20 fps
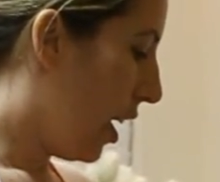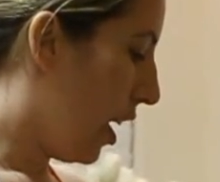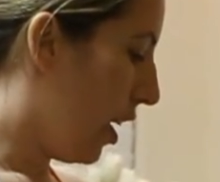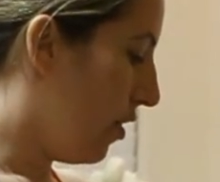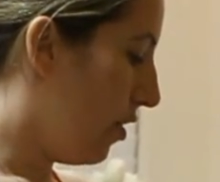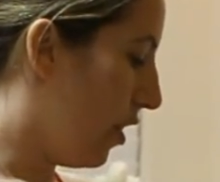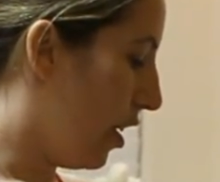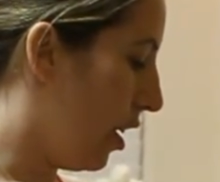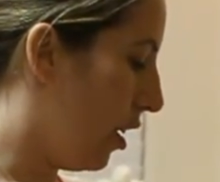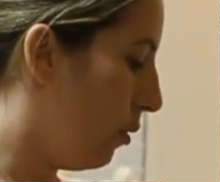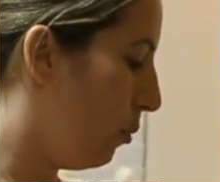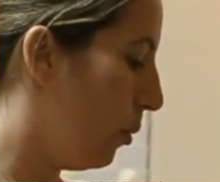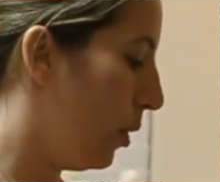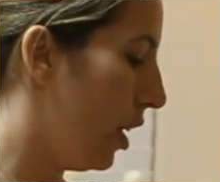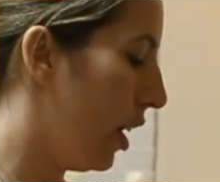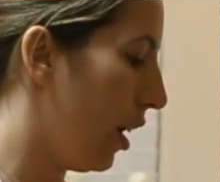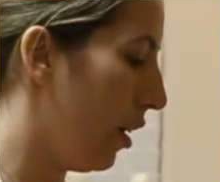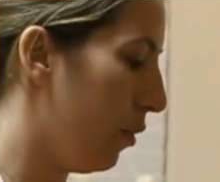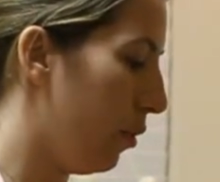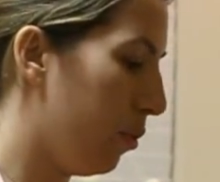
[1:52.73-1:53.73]
And then
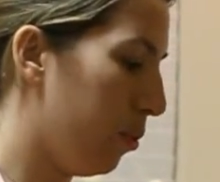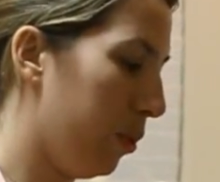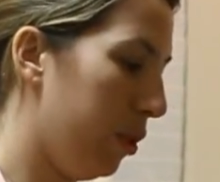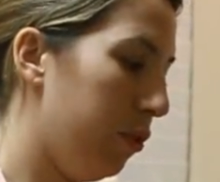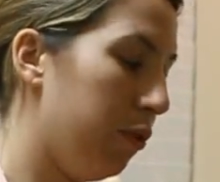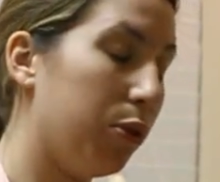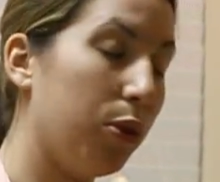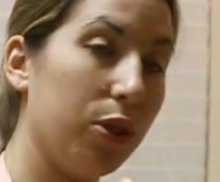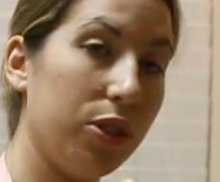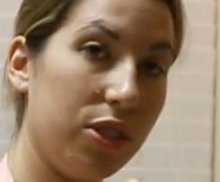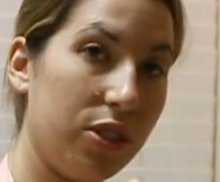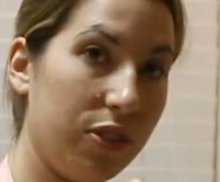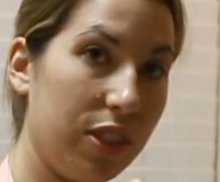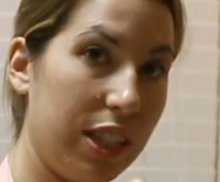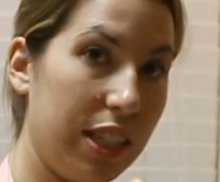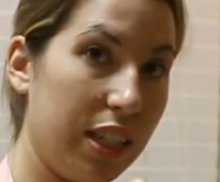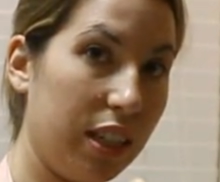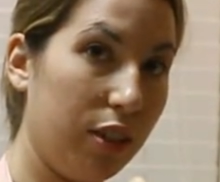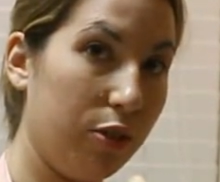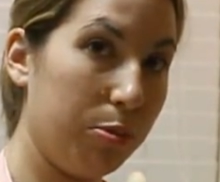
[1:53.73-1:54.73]
we have 3/4 of a
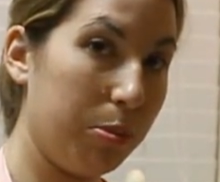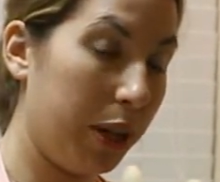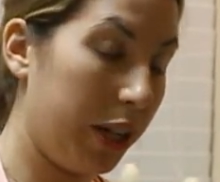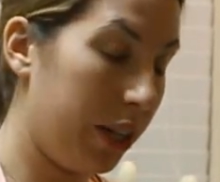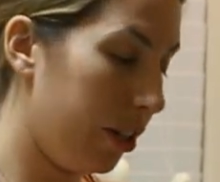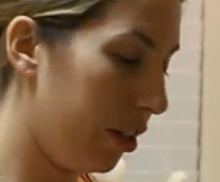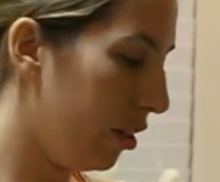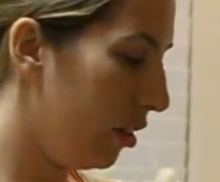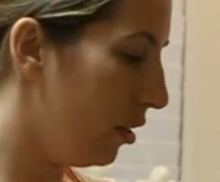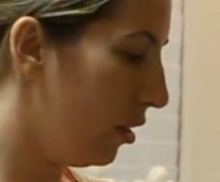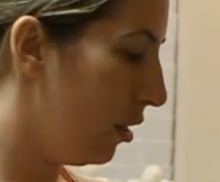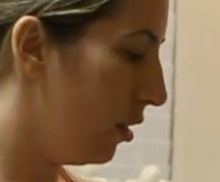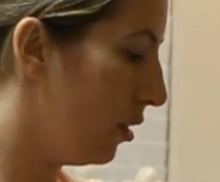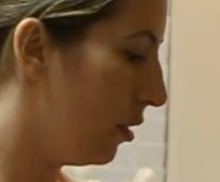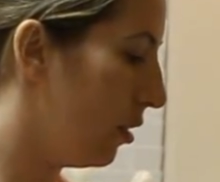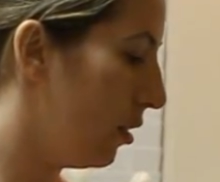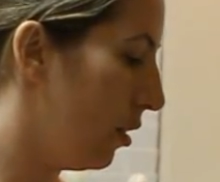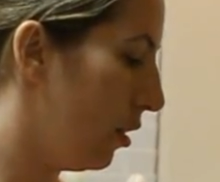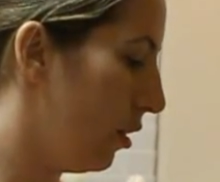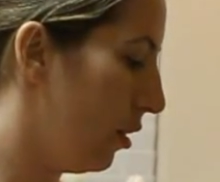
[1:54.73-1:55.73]
stick of butter,
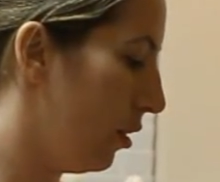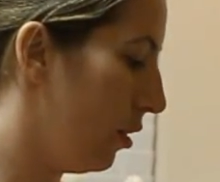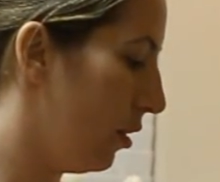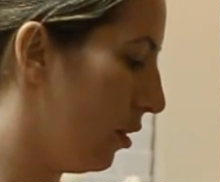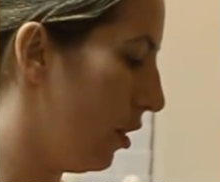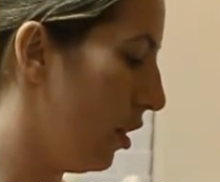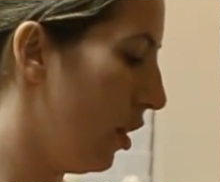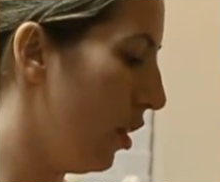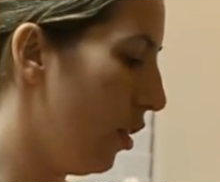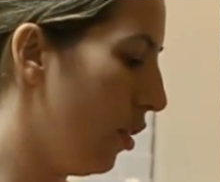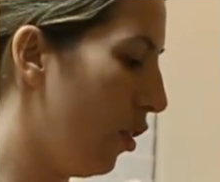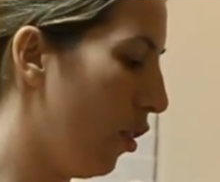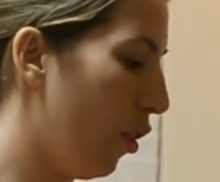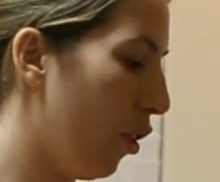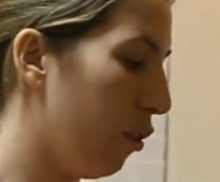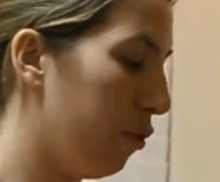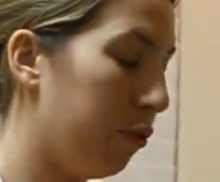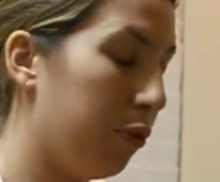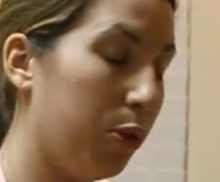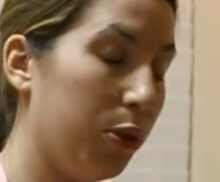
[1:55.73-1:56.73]

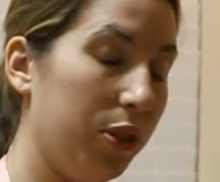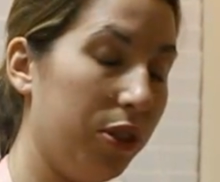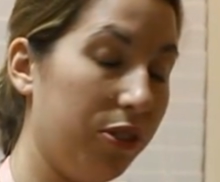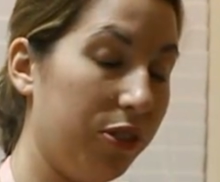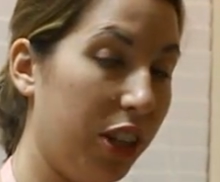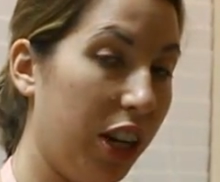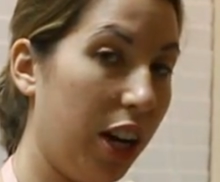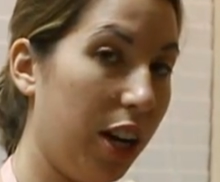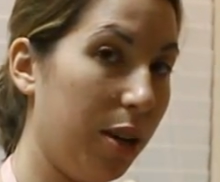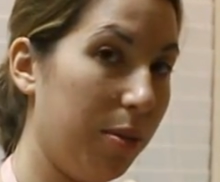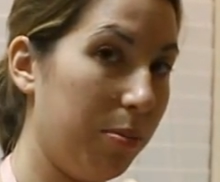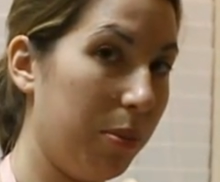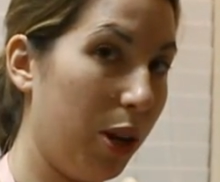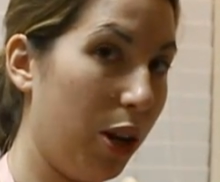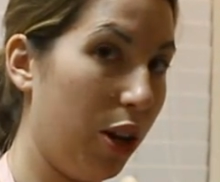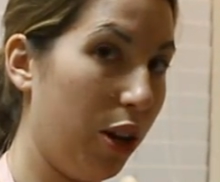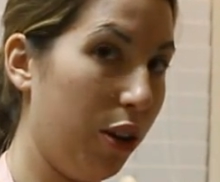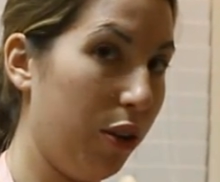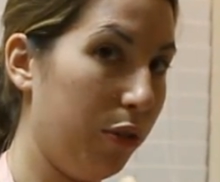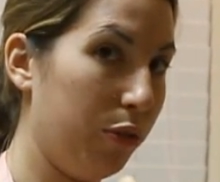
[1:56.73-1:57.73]
1/4 cup
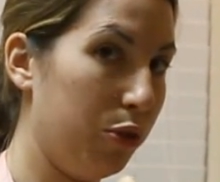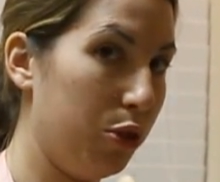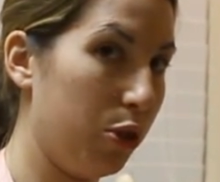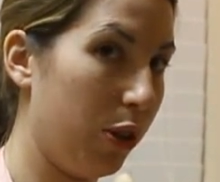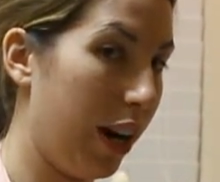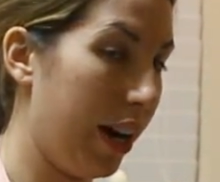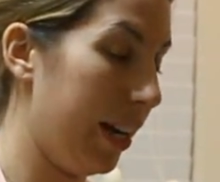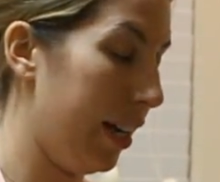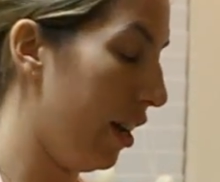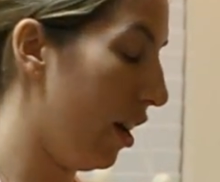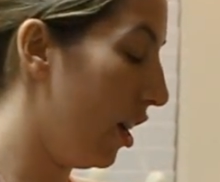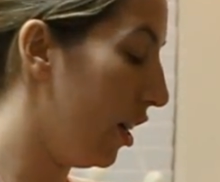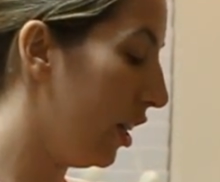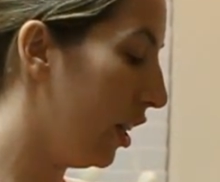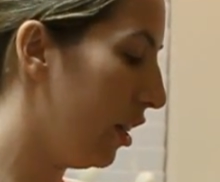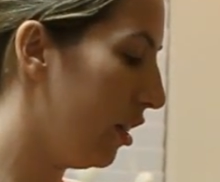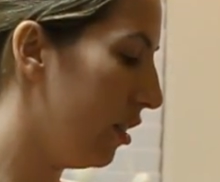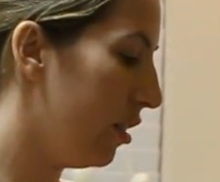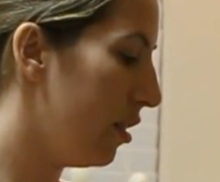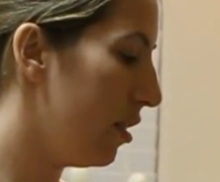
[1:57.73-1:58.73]
of dried
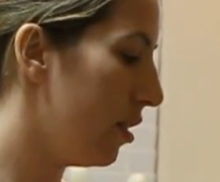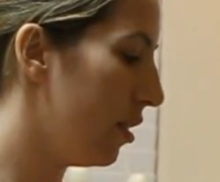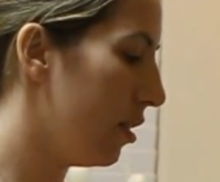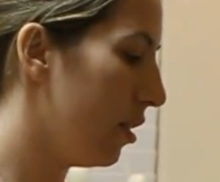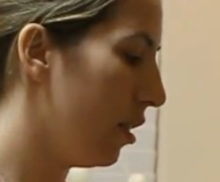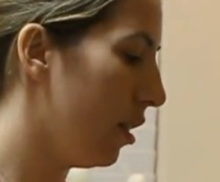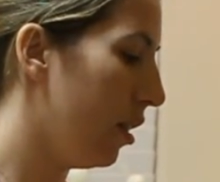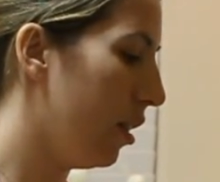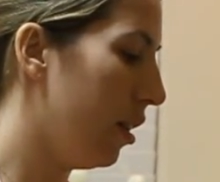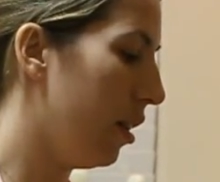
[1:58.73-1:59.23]
onions,